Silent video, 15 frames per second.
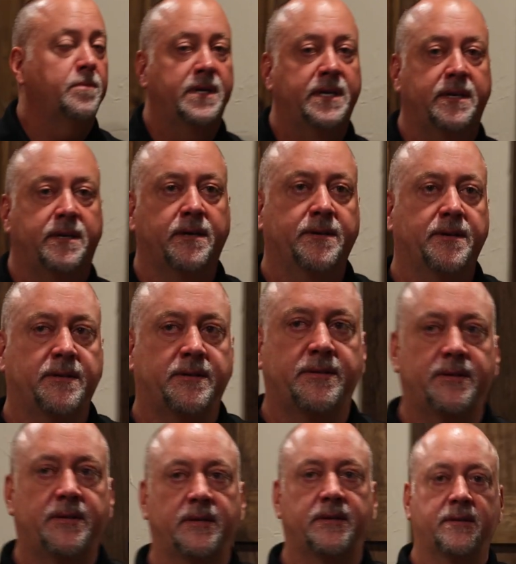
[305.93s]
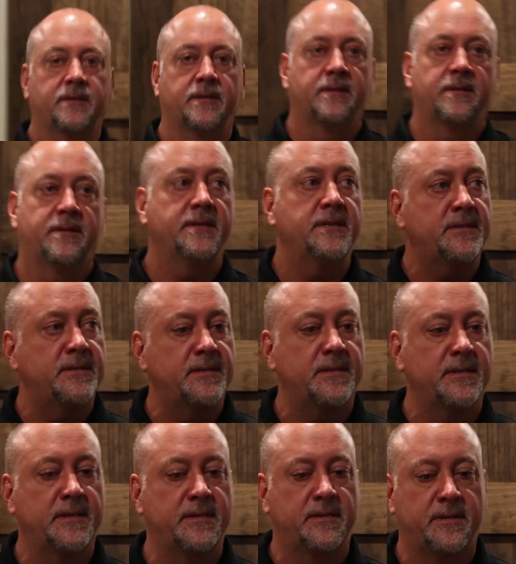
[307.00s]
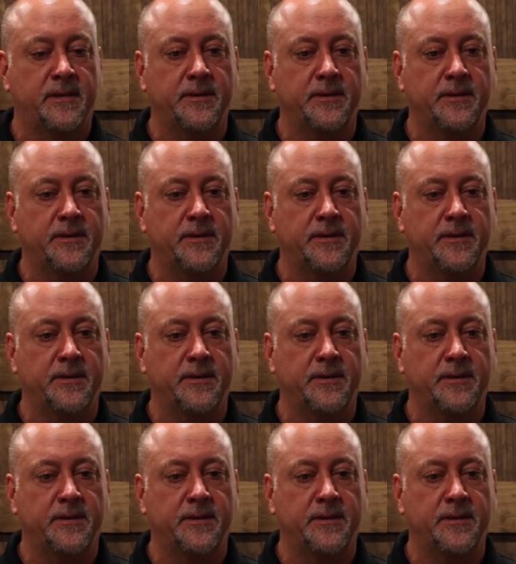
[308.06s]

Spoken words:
my goodness. This is